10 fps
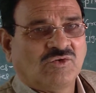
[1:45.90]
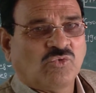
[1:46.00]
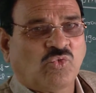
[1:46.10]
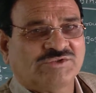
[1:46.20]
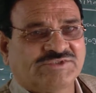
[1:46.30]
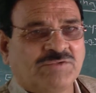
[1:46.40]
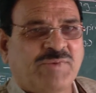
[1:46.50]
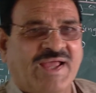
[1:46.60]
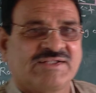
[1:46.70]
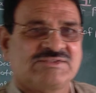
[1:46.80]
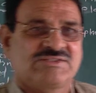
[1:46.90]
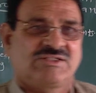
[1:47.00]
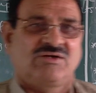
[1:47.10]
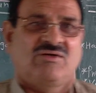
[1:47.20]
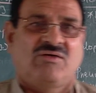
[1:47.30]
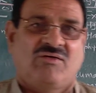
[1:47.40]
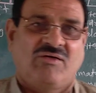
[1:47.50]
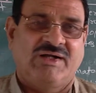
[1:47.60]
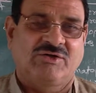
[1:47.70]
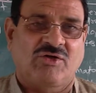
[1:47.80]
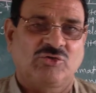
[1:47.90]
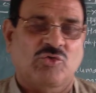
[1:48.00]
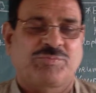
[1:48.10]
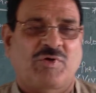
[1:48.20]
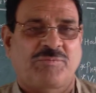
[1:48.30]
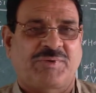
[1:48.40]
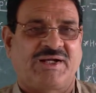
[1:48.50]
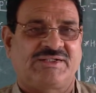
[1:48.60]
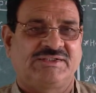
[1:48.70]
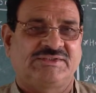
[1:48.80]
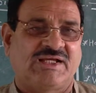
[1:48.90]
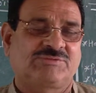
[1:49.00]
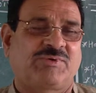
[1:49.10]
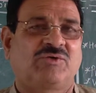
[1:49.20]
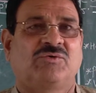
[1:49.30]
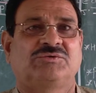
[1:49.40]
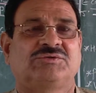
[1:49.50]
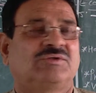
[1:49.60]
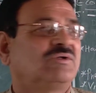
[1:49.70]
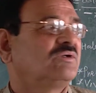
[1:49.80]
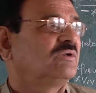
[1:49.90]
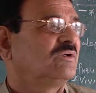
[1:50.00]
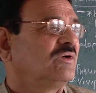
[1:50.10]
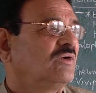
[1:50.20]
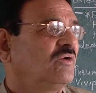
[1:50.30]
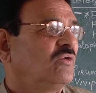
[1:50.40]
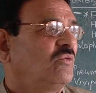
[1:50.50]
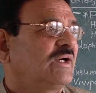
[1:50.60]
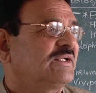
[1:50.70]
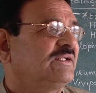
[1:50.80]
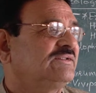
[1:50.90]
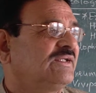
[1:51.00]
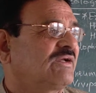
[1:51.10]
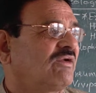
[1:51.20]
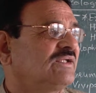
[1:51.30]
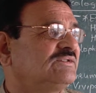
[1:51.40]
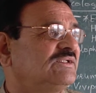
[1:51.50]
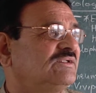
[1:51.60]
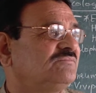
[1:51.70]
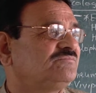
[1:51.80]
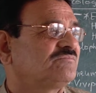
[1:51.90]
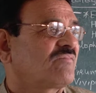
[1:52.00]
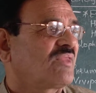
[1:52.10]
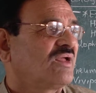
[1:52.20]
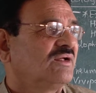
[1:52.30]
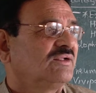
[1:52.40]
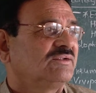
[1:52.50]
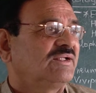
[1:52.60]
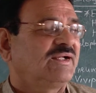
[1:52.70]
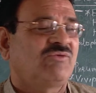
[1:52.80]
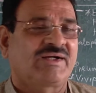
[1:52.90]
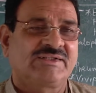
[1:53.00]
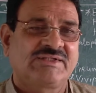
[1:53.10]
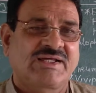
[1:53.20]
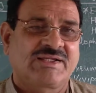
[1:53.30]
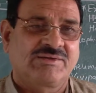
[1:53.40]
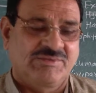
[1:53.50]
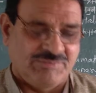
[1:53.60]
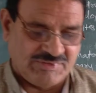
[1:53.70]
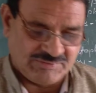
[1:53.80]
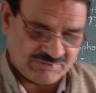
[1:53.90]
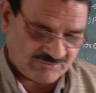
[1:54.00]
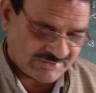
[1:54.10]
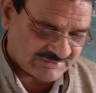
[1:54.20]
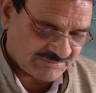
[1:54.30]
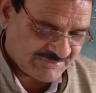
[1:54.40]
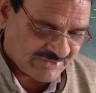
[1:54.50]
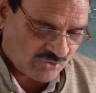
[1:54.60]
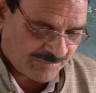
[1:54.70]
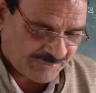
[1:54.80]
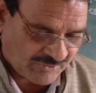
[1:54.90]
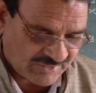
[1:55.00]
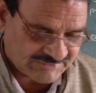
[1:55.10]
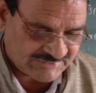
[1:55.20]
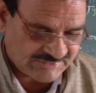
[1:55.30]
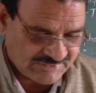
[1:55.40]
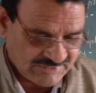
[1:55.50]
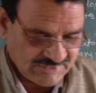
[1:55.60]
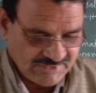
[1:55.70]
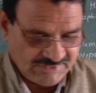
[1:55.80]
Question banks on ecological grouping of plants is as follows. What is ecology? Then what is the meaning of ecology?